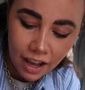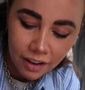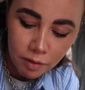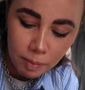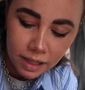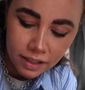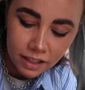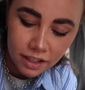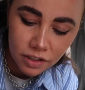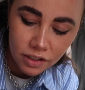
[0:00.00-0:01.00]
And I've
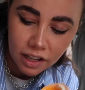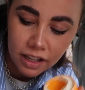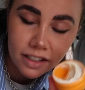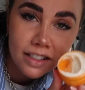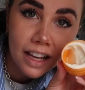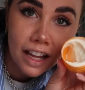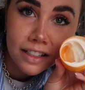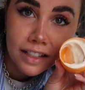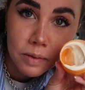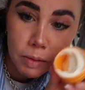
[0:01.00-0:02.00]
basically just like
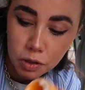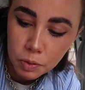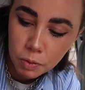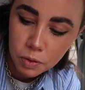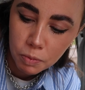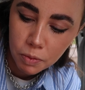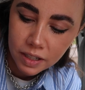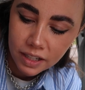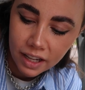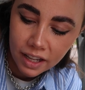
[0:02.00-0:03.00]
decanted as much as possible
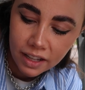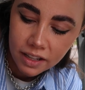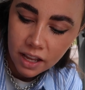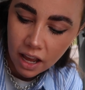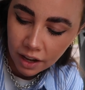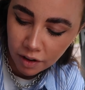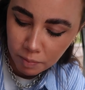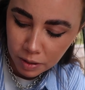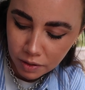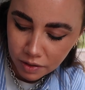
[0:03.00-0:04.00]
into here, and I've
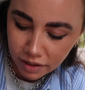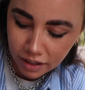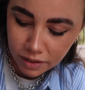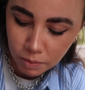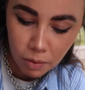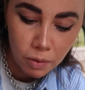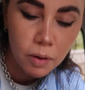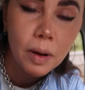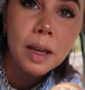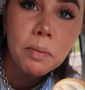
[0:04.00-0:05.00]
been using this while we're
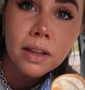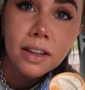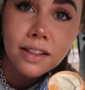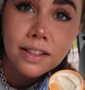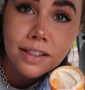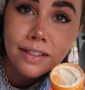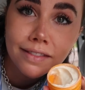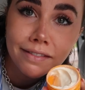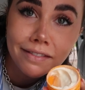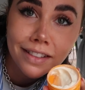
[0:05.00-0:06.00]
away because
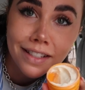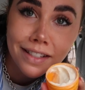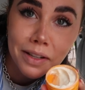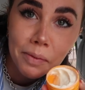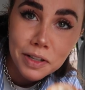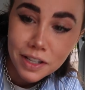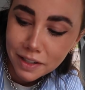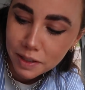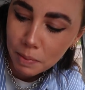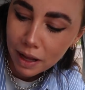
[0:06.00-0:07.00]
This is so much
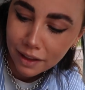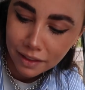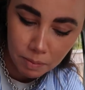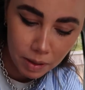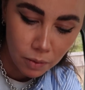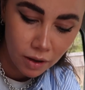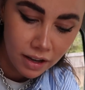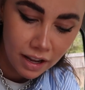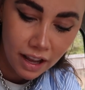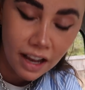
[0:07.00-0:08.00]
easier to pack than a big one,
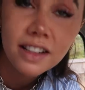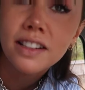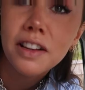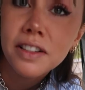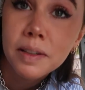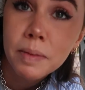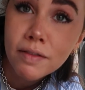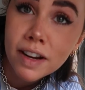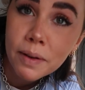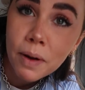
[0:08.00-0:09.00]
and it's lasted me
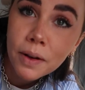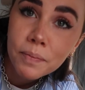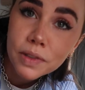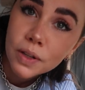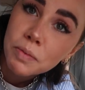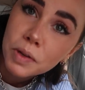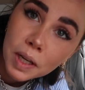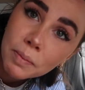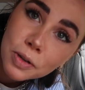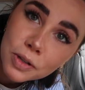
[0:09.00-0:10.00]
really well. So I'm just going to